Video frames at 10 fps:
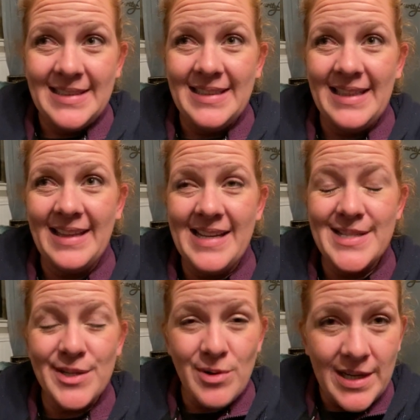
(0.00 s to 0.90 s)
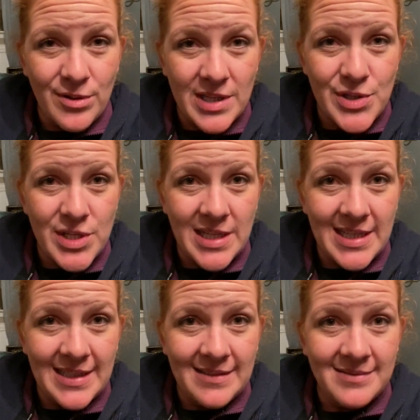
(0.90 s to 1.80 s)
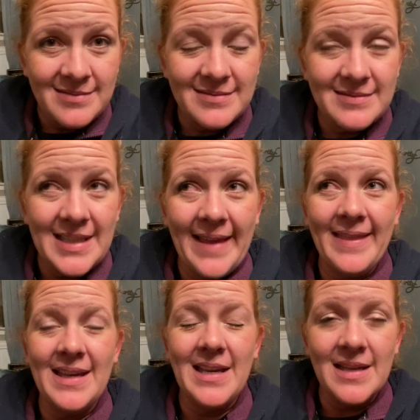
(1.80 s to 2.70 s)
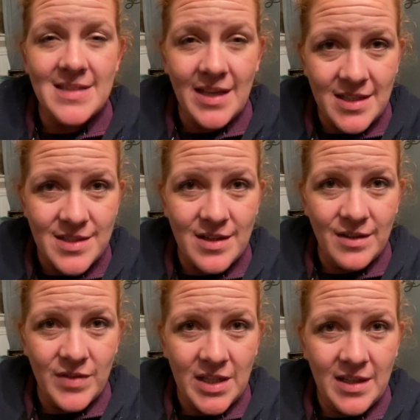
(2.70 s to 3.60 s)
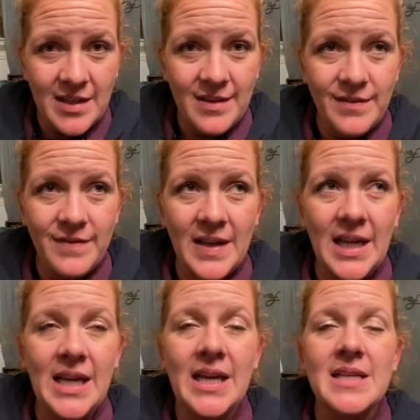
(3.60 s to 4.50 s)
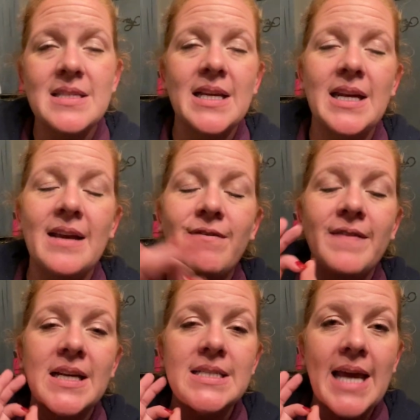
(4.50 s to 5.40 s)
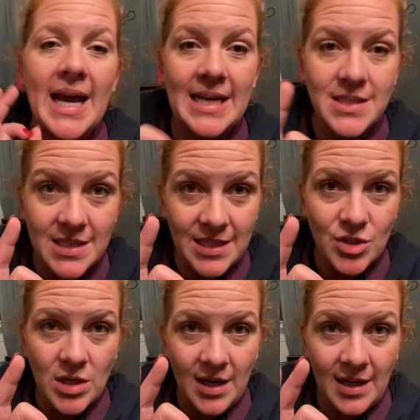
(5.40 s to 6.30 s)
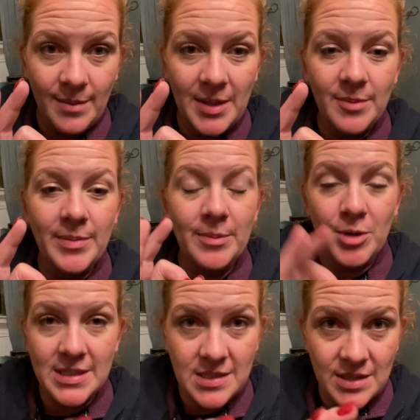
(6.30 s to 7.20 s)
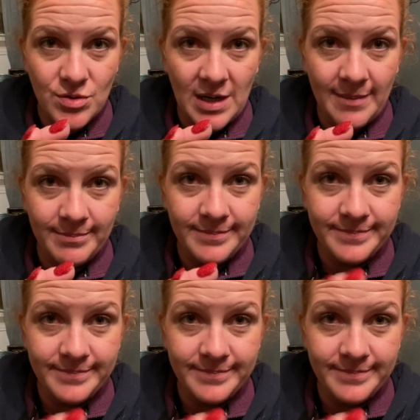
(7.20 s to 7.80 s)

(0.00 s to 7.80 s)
I think he's a great Christian. I think he is a conservative. He has done a fantastic job by President Trump.